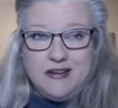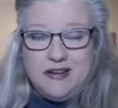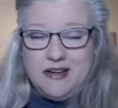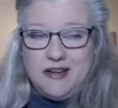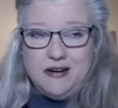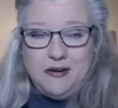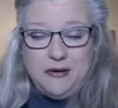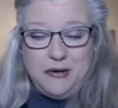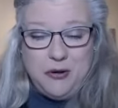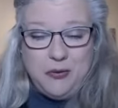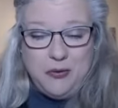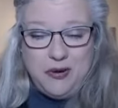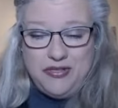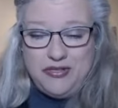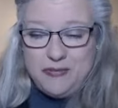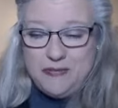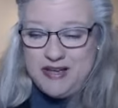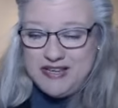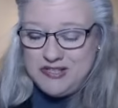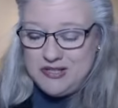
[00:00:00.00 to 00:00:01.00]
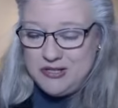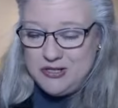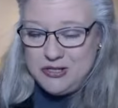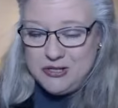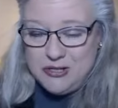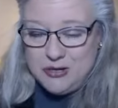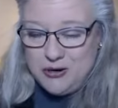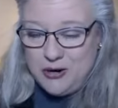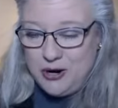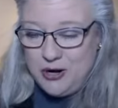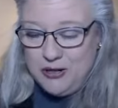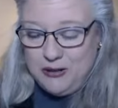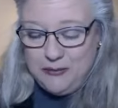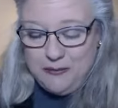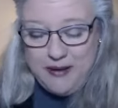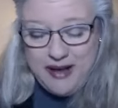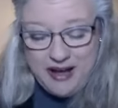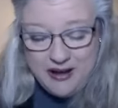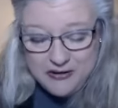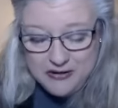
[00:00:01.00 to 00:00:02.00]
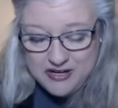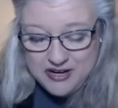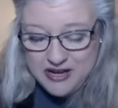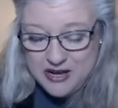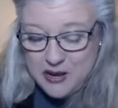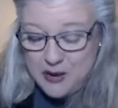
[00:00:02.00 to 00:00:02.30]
I don't know what messages are all about,